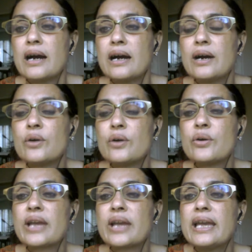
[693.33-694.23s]
Oh,
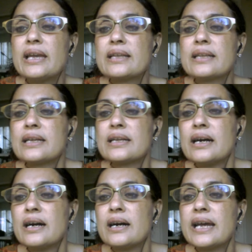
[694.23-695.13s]
okay.
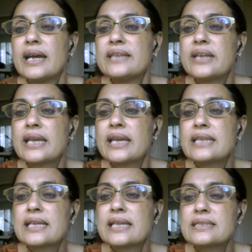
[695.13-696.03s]
Enrique
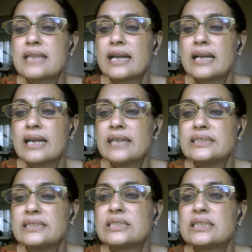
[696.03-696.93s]
says that I
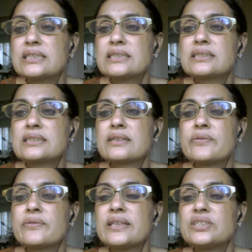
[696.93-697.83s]
just
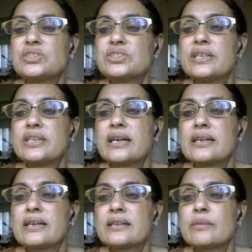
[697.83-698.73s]
finished reading
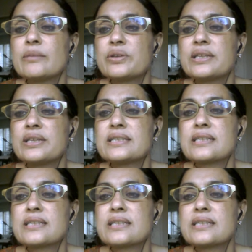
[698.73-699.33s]
article about this.